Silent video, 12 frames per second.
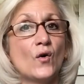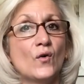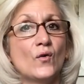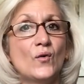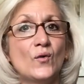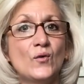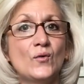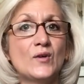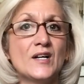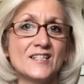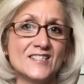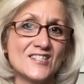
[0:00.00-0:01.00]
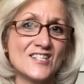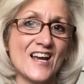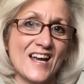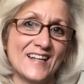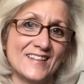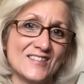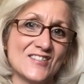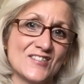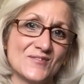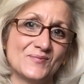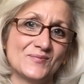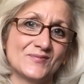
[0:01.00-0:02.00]
or change.
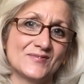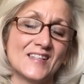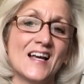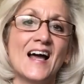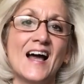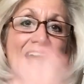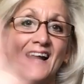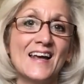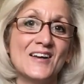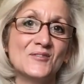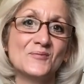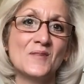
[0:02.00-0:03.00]
Hello,